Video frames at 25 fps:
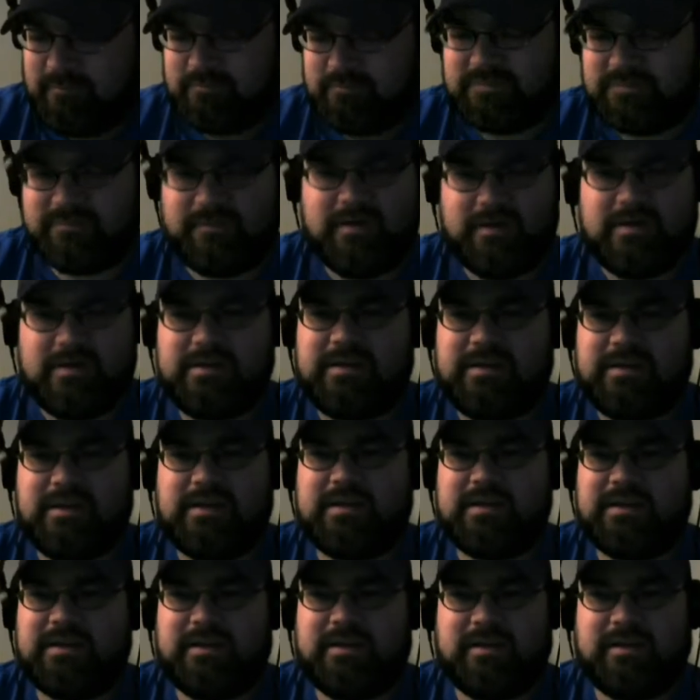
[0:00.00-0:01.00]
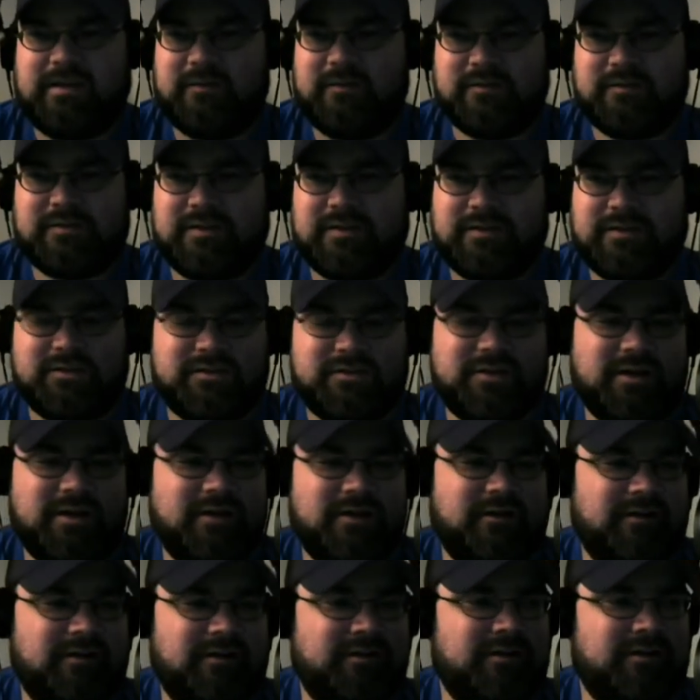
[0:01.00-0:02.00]
It was very geeky, and I was going to
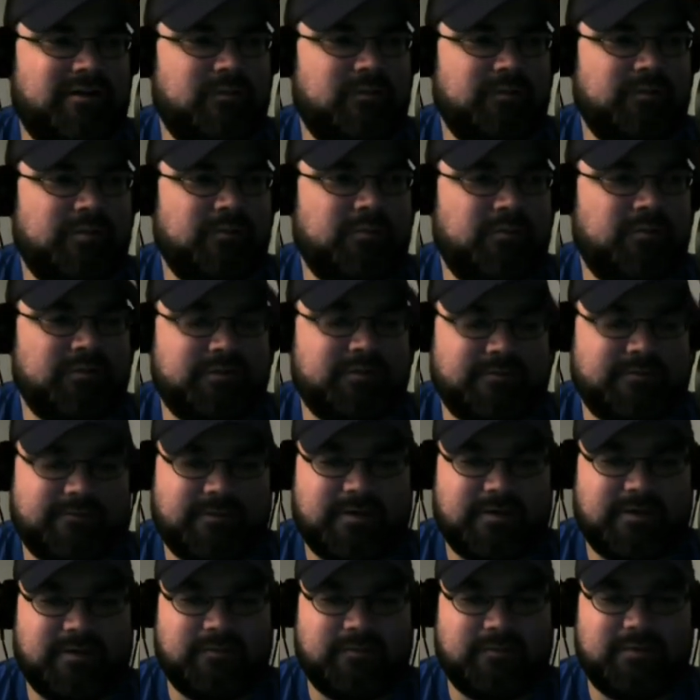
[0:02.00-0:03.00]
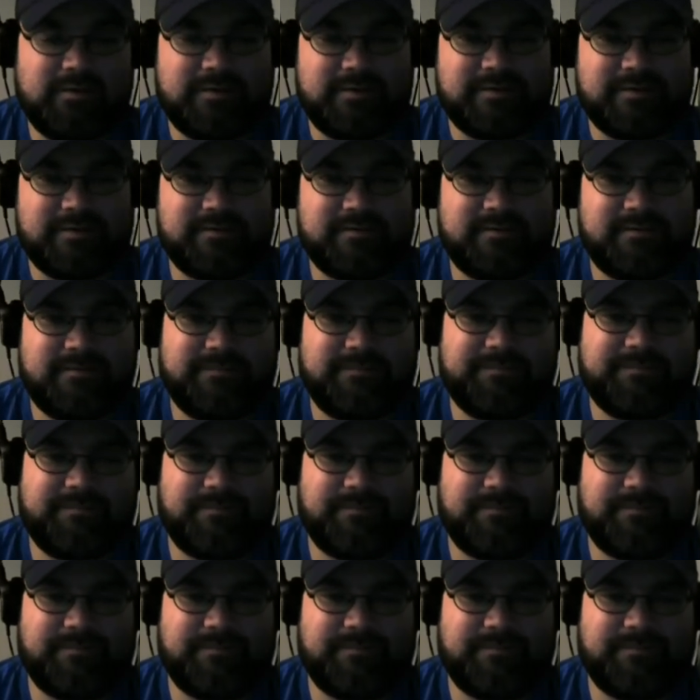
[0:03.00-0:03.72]
share it, and I don't remember what the fuck it was.